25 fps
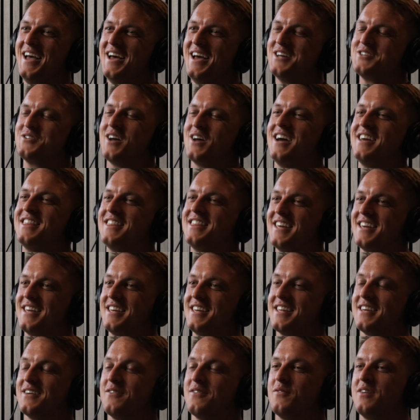So I
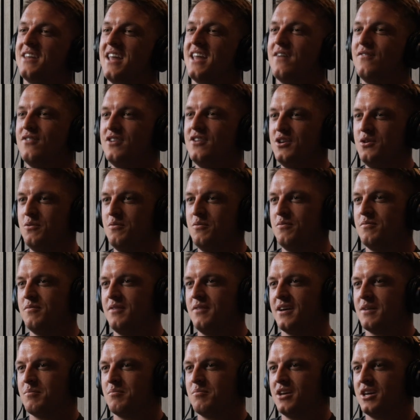think whenever you,
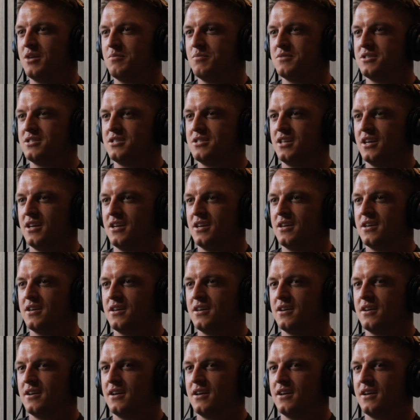like, make a mistake,